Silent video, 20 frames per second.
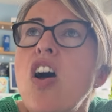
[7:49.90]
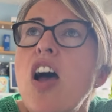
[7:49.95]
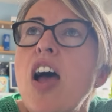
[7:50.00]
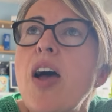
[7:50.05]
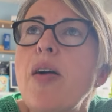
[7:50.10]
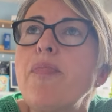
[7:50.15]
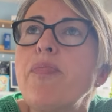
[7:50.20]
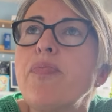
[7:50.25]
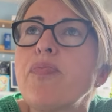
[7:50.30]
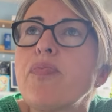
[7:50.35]

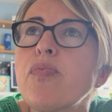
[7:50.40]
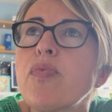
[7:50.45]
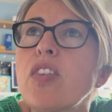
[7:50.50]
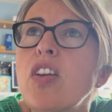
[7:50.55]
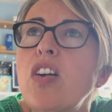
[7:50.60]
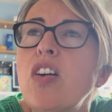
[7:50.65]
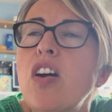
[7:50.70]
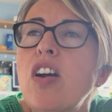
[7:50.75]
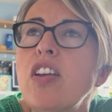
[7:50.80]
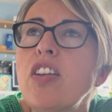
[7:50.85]

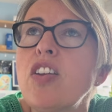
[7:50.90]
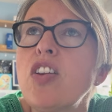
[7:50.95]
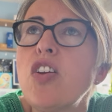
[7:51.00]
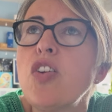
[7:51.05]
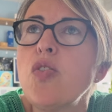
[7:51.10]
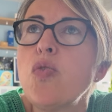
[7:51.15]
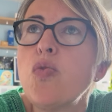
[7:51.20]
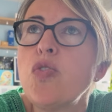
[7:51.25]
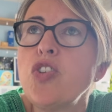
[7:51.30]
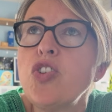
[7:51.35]
You
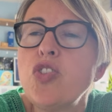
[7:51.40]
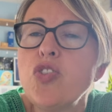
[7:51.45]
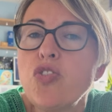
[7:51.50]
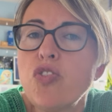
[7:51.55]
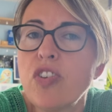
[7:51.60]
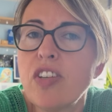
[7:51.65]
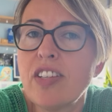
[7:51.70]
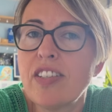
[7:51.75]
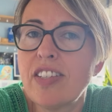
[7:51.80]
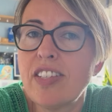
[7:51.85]
know,
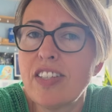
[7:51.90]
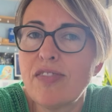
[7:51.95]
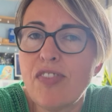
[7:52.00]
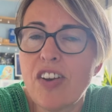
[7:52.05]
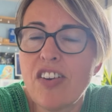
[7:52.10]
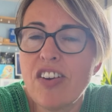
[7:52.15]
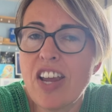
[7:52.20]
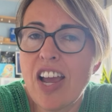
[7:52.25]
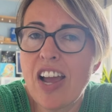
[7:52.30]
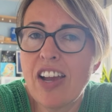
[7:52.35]
Uranus is
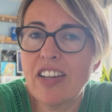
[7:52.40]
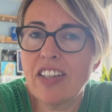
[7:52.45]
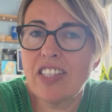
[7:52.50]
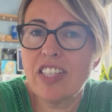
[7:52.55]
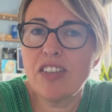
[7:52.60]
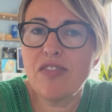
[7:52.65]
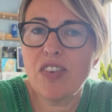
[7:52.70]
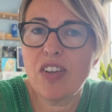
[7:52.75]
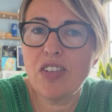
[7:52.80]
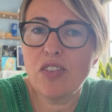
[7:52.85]
very
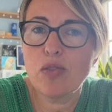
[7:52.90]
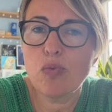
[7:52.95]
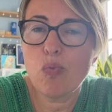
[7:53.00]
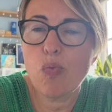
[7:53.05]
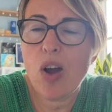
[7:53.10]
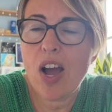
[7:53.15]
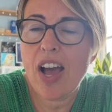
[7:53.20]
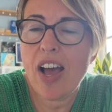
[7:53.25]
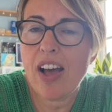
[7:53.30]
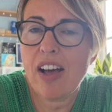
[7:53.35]
active as
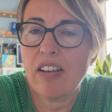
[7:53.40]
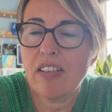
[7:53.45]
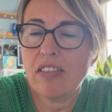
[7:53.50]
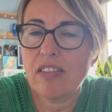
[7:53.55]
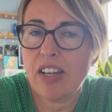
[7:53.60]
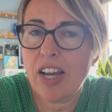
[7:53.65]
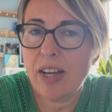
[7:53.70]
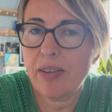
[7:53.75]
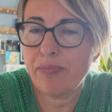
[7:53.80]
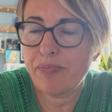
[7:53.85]

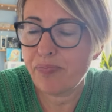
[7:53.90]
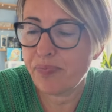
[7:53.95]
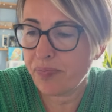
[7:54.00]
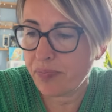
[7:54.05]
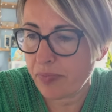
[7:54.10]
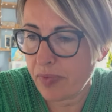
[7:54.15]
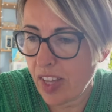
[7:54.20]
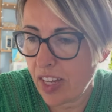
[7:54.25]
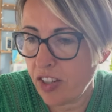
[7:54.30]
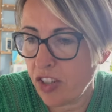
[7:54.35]
well.
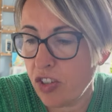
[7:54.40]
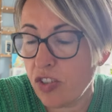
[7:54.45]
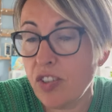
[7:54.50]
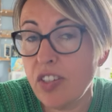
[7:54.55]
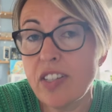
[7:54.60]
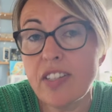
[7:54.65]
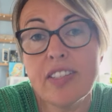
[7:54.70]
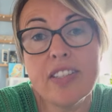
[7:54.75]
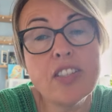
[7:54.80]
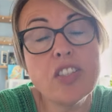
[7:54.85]
And
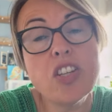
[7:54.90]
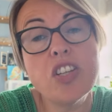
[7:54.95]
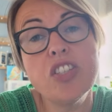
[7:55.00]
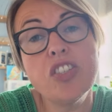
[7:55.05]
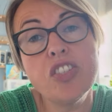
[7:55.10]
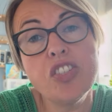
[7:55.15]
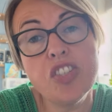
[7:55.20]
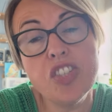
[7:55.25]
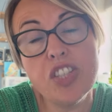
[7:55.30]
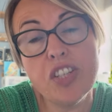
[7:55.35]
Uranus is going
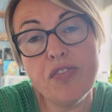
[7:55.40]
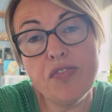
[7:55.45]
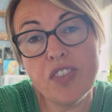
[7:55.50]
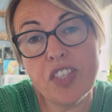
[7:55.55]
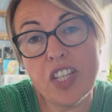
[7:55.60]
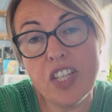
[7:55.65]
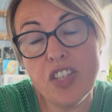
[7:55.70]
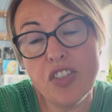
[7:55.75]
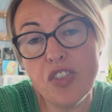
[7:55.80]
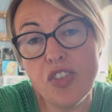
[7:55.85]
to
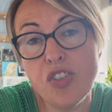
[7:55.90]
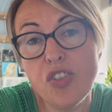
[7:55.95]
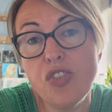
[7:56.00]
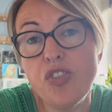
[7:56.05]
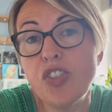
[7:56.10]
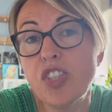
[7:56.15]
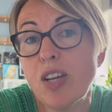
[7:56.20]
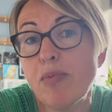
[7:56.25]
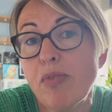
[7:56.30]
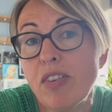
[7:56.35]
shift into
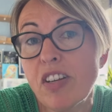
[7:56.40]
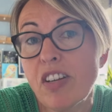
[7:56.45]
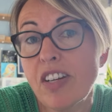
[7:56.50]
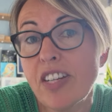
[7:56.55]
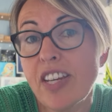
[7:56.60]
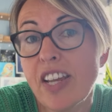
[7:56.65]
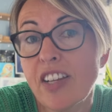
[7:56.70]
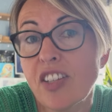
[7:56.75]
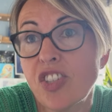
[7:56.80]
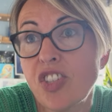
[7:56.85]
Gemini
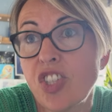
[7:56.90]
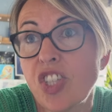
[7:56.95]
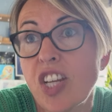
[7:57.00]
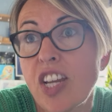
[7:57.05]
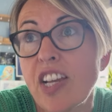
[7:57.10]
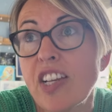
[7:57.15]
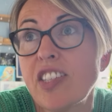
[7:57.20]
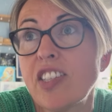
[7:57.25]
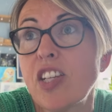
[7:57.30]
next year.